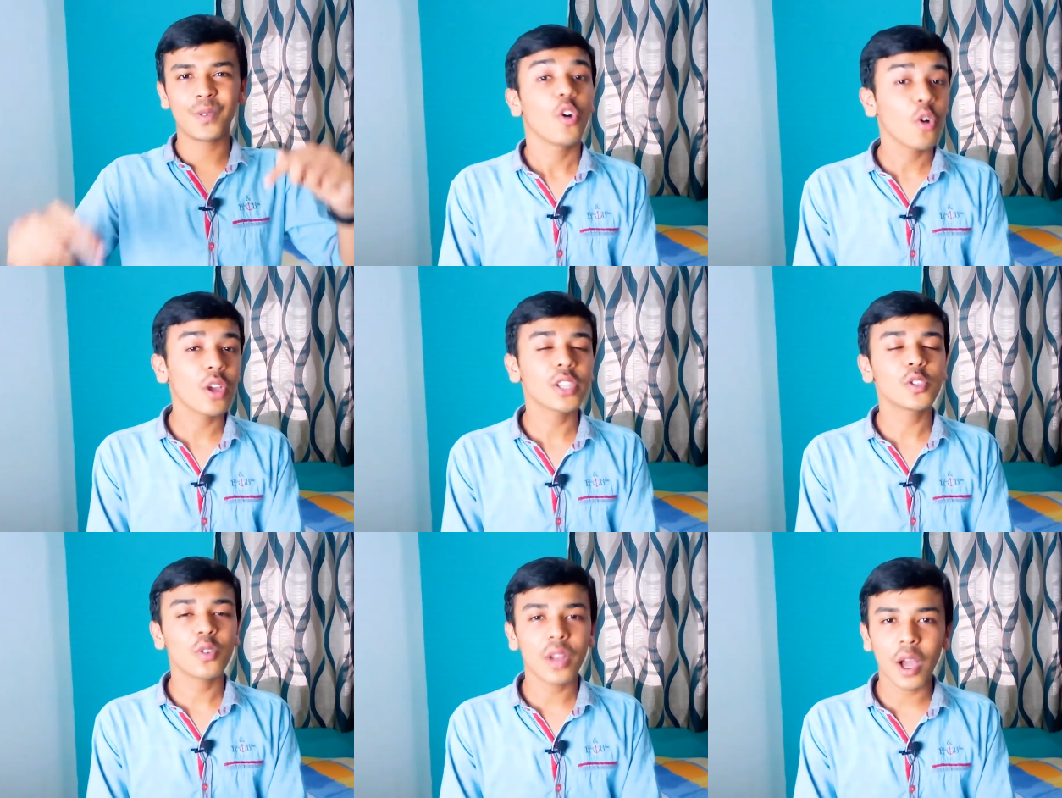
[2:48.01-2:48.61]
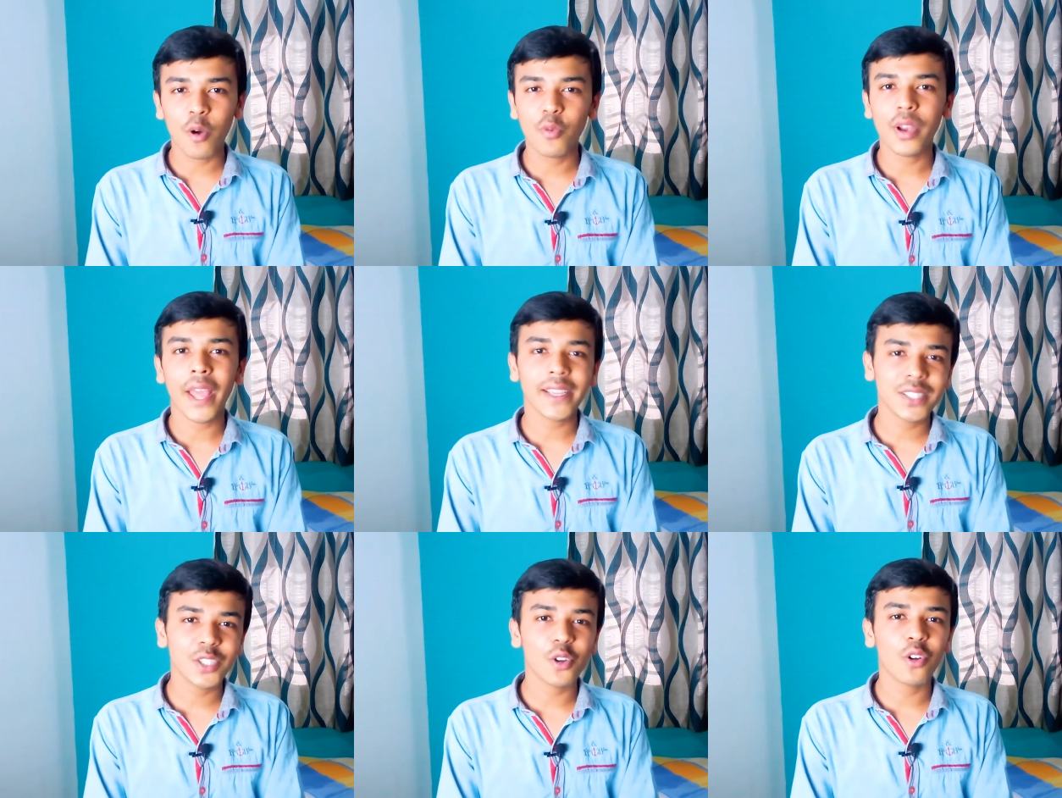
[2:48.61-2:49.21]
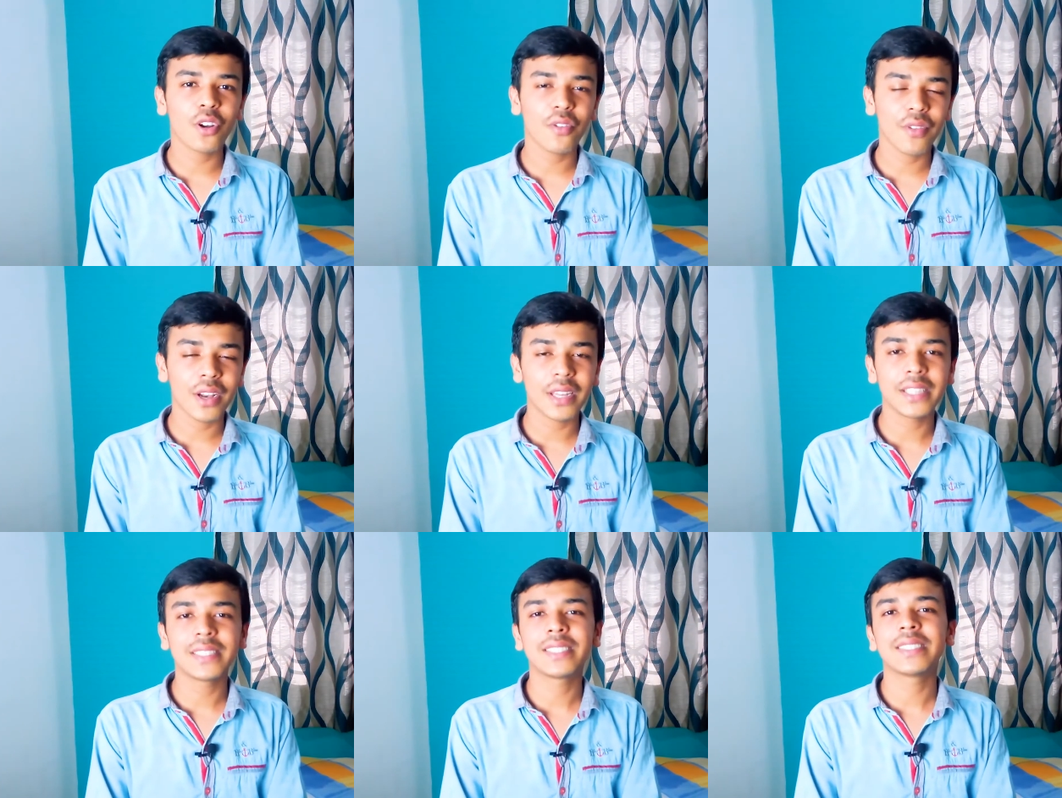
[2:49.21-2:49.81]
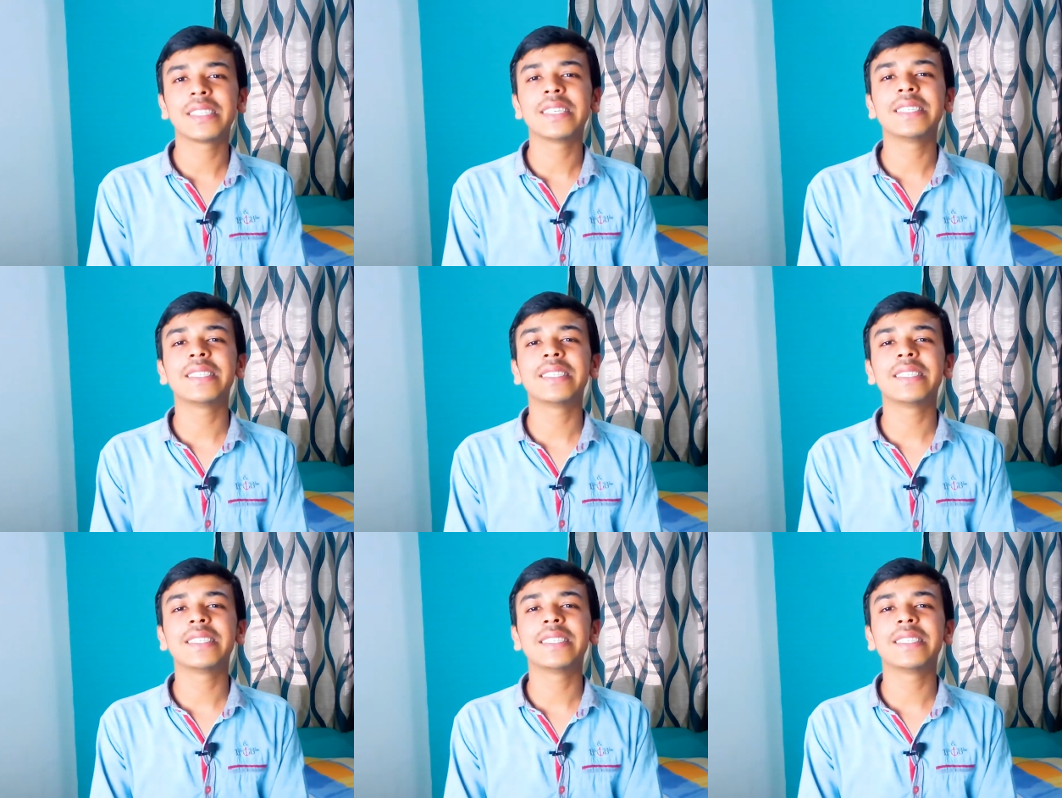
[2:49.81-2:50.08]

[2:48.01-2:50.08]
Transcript: Okay, so now next on our list